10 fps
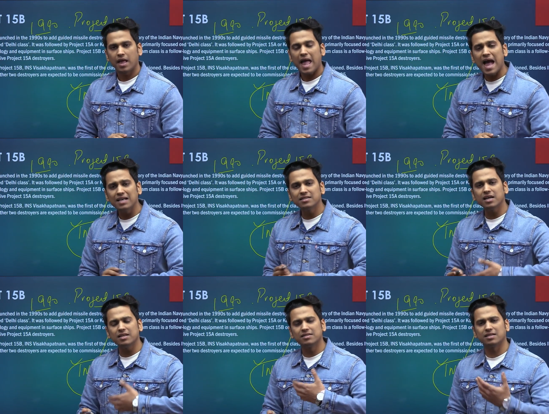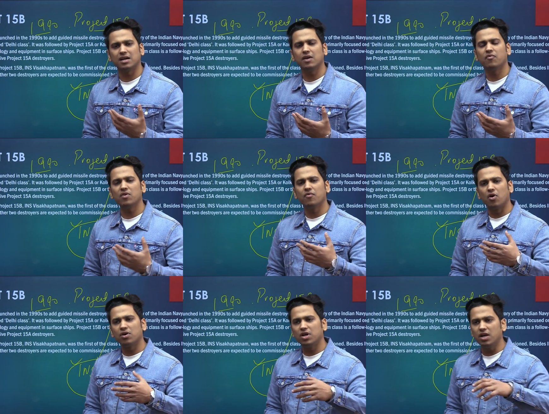As a result, we
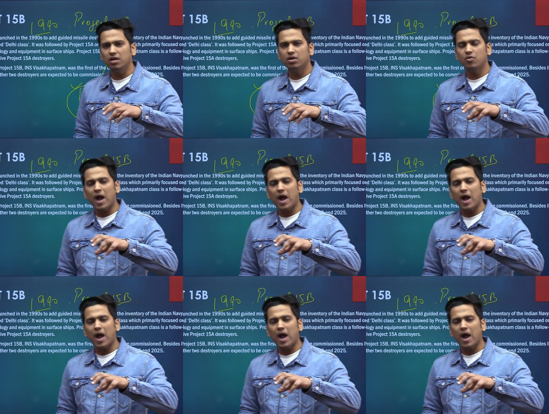wanted to